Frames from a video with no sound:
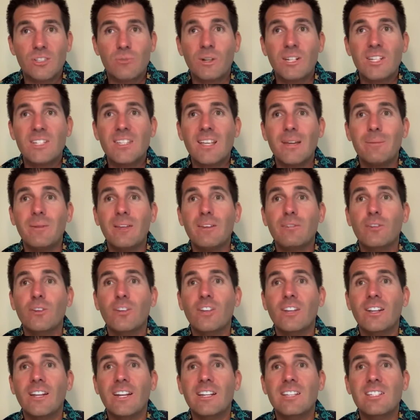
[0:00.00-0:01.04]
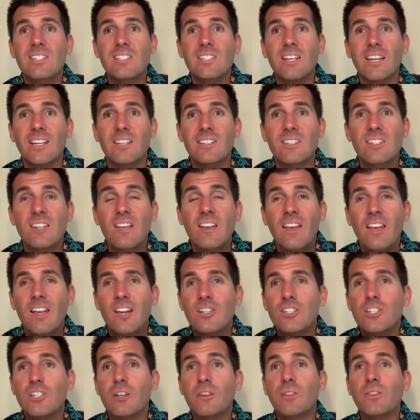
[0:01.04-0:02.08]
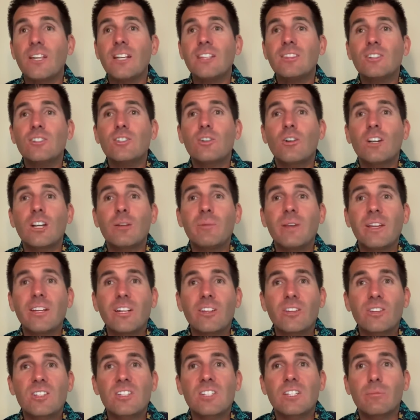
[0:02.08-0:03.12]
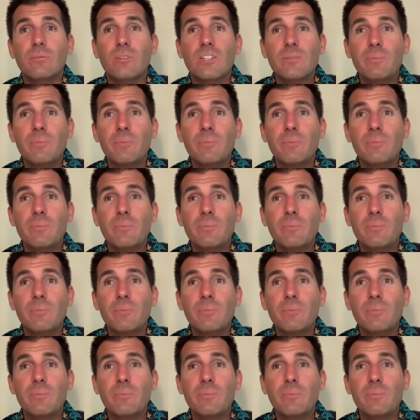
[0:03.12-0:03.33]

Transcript: What does that mean for the United States? Do you think there's going to be another stimulus